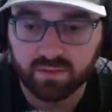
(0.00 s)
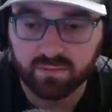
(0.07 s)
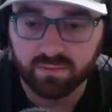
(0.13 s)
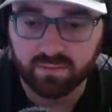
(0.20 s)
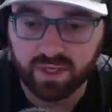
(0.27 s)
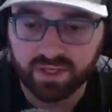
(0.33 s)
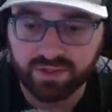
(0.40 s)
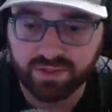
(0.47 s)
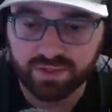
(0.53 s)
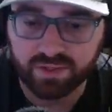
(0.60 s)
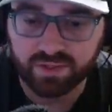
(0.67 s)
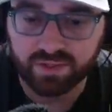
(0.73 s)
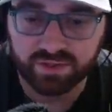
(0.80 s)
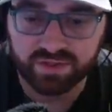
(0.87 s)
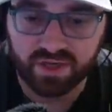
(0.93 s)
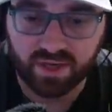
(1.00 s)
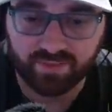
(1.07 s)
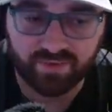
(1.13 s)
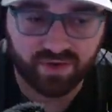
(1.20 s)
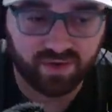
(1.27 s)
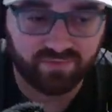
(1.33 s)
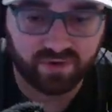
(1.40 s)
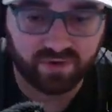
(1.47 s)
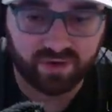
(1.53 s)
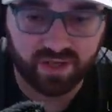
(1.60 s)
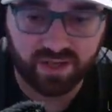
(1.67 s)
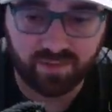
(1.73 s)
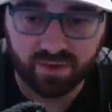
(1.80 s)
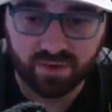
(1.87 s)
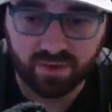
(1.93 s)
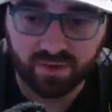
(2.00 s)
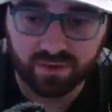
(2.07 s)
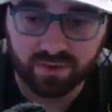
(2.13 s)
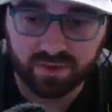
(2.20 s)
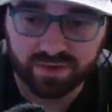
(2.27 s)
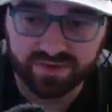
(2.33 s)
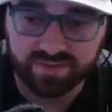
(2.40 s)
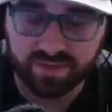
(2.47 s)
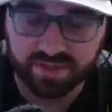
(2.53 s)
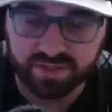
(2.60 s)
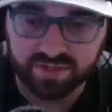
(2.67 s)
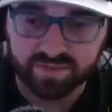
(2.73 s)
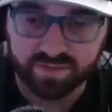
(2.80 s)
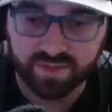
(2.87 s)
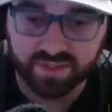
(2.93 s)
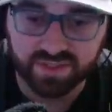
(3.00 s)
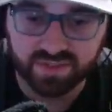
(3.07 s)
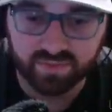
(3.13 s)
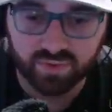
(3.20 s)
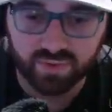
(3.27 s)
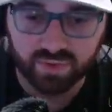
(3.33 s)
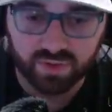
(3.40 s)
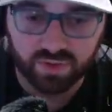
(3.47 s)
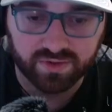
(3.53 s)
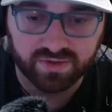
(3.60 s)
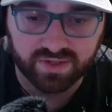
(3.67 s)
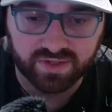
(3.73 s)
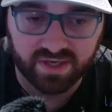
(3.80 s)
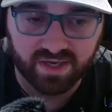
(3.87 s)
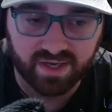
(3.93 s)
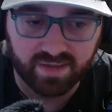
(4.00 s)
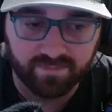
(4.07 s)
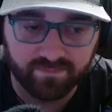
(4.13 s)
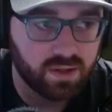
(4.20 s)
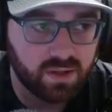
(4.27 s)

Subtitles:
make sure you're topped off on ammo as much as possible all the time.